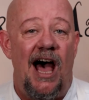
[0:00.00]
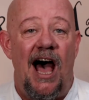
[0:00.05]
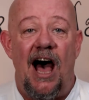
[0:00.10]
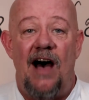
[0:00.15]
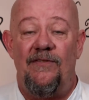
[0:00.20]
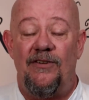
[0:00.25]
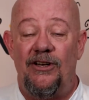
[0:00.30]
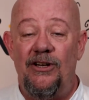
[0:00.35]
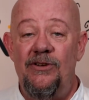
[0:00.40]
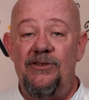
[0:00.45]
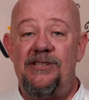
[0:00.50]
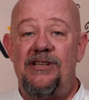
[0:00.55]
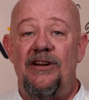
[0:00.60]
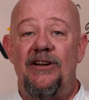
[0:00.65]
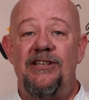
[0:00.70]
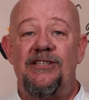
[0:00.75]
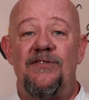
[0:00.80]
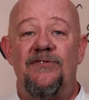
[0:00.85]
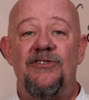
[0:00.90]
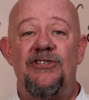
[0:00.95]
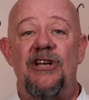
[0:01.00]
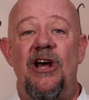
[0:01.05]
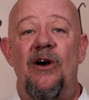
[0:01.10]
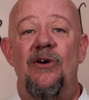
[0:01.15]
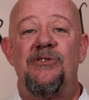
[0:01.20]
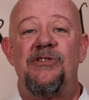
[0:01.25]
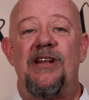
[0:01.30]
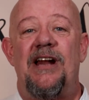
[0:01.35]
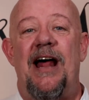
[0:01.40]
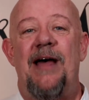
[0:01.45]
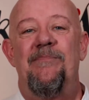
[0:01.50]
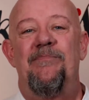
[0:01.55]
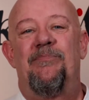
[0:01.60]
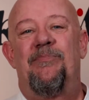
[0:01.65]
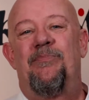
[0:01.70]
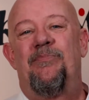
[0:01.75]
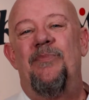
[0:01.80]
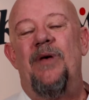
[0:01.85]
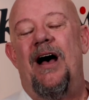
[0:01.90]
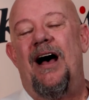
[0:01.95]
of a new series of shows that I'm
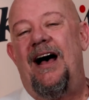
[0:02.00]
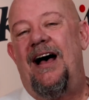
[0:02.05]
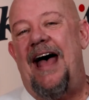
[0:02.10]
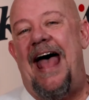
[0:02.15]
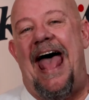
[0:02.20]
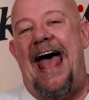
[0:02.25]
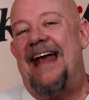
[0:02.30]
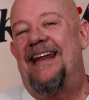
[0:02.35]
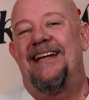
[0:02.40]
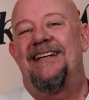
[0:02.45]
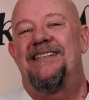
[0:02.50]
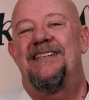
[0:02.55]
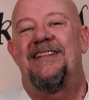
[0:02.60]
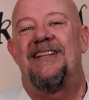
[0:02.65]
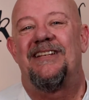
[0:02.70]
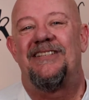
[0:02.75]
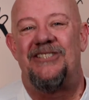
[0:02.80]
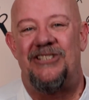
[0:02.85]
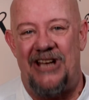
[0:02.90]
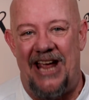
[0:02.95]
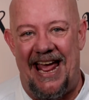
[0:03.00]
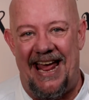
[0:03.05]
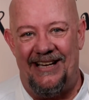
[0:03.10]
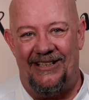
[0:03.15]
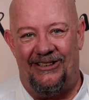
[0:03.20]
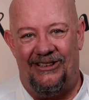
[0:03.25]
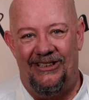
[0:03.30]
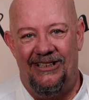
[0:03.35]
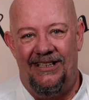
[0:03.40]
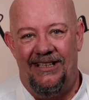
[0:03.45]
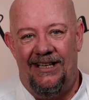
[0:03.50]
adding to the channel.